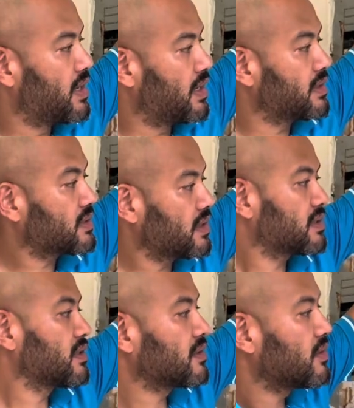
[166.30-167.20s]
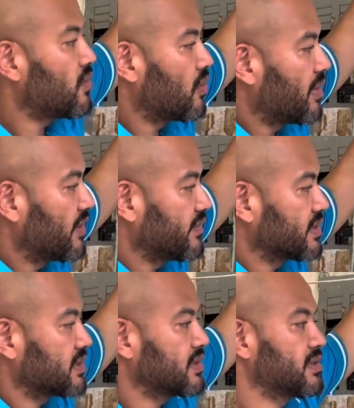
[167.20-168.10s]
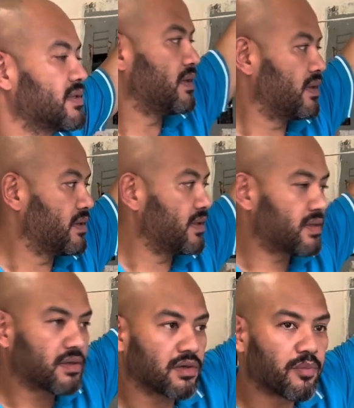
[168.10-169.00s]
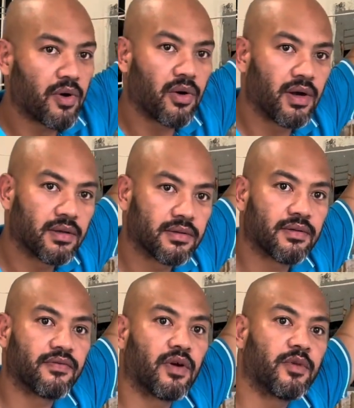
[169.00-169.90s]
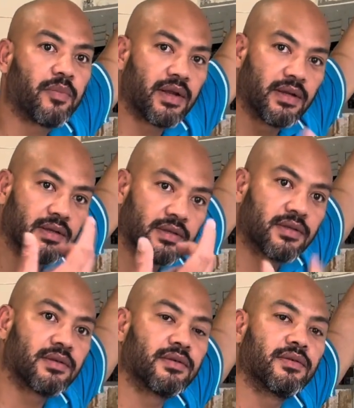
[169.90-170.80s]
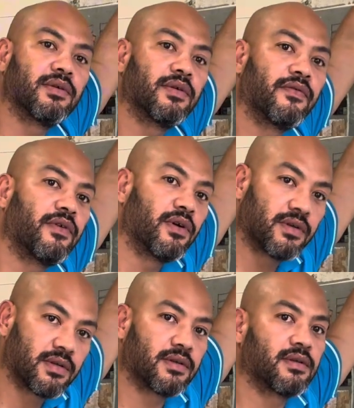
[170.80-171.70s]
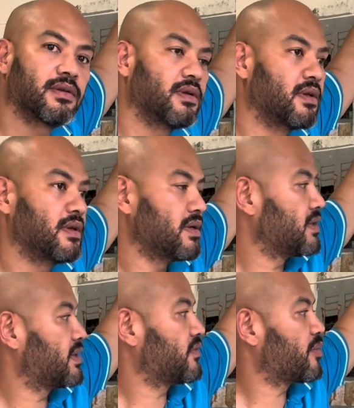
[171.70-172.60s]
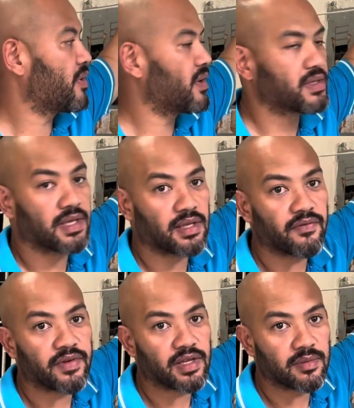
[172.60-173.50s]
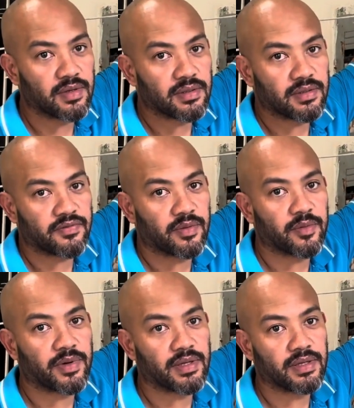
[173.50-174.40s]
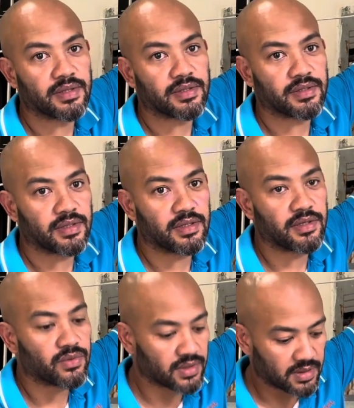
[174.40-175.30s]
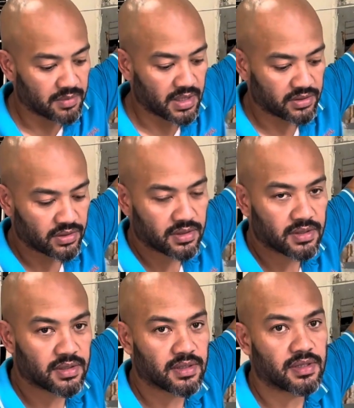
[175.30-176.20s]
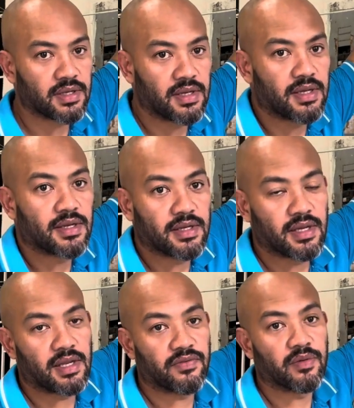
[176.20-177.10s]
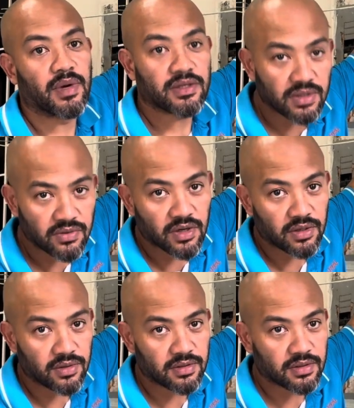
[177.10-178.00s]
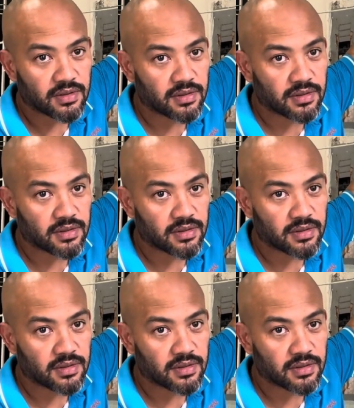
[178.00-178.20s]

and it's connected to the home, obviously. You know, it sucks the power from the panels first, the power is not available from the panels, it uses the batteries. If the batteries run out,